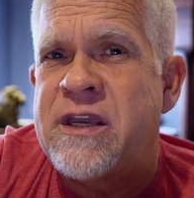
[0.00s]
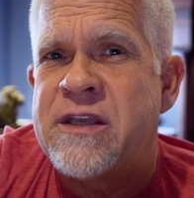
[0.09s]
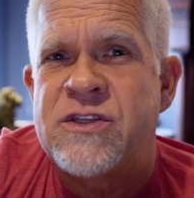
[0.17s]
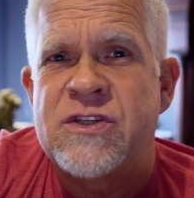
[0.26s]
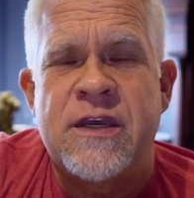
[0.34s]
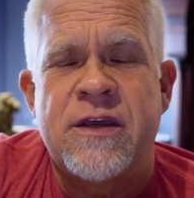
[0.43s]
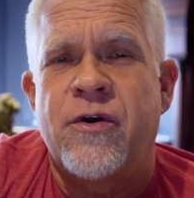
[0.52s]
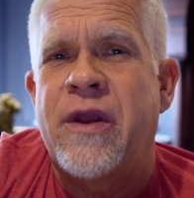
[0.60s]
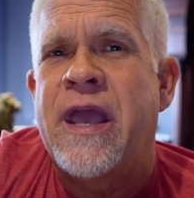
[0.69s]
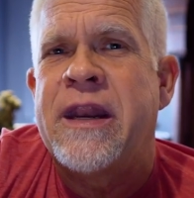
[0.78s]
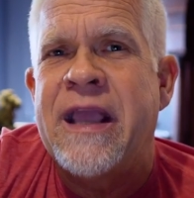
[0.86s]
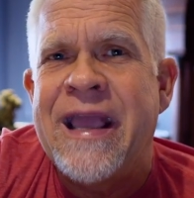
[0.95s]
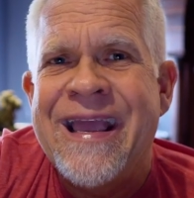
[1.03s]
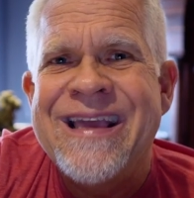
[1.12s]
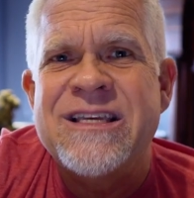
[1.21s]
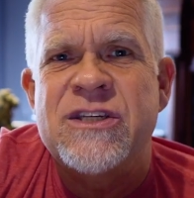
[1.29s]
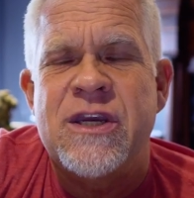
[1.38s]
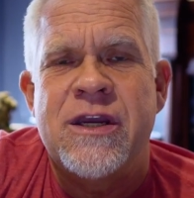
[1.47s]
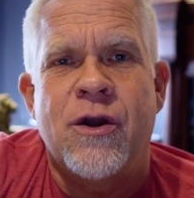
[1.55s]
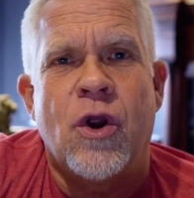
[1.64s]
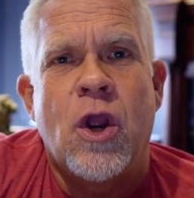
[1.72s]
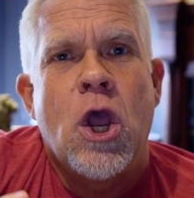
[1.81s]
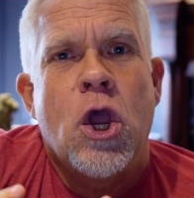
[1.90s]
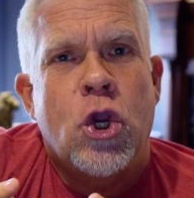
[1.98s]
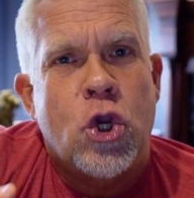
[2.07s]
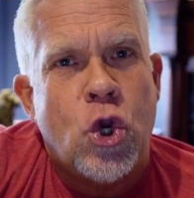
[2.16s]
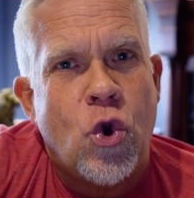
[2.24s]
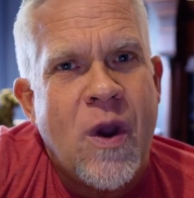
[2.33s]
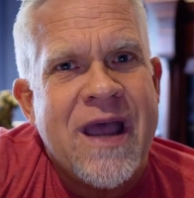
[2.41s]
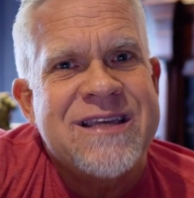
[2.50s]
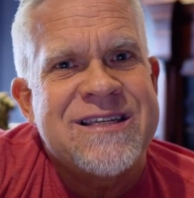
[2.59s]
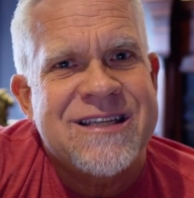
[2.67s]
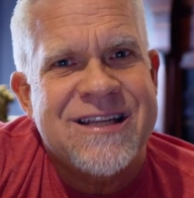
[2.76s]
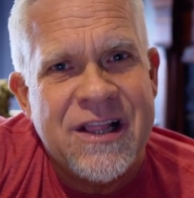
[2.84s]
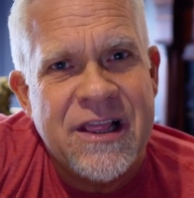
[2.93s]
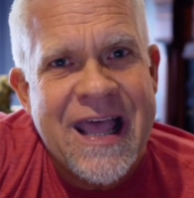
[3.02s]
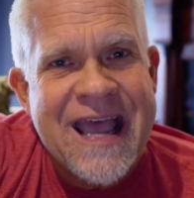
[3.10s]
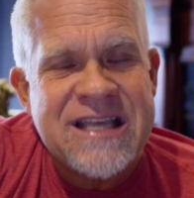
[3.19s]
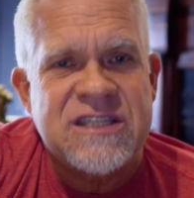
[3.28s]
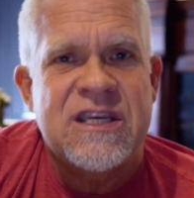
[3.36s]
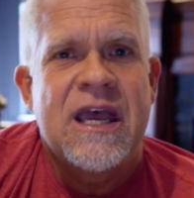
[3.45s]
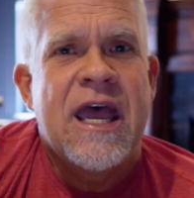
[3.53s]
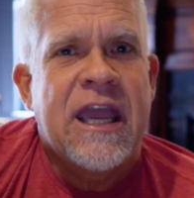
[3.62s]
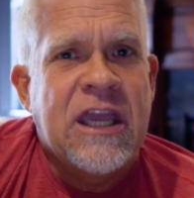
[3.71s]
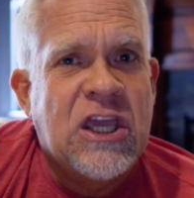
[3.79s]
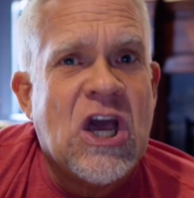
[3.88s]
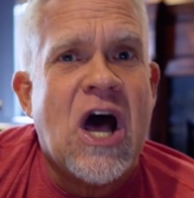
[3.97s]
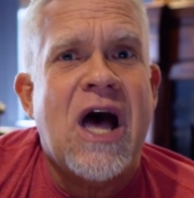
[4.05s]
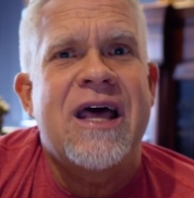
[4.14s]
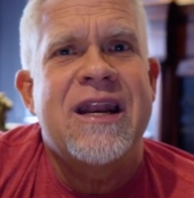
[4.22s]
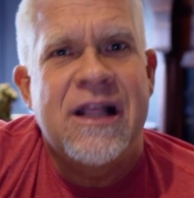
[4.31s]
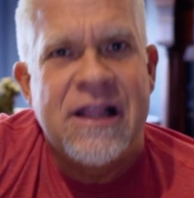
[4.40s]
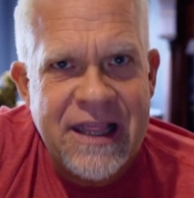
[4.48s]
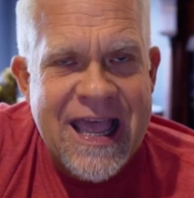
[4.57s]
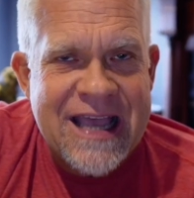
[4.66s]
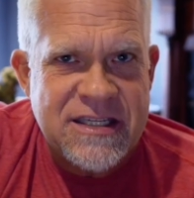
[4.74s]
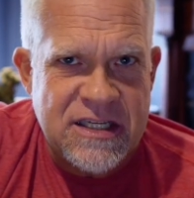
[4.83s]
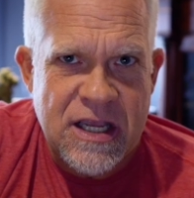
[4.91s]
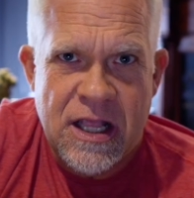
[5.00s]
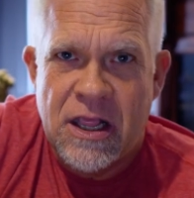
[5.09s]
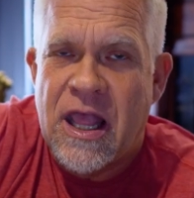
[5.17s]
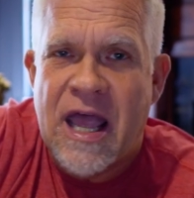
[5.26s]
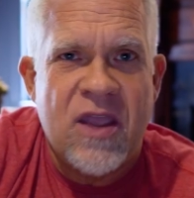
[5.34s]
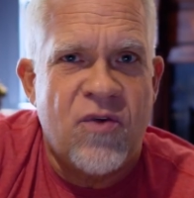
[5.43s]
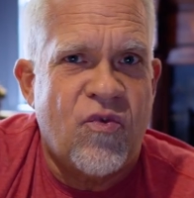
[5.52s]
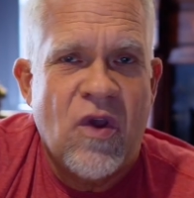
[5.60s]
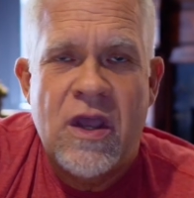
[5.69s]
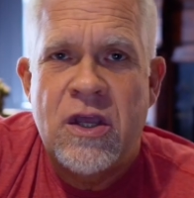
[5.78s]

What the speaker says: consider an easier, Christ-less, God-less life,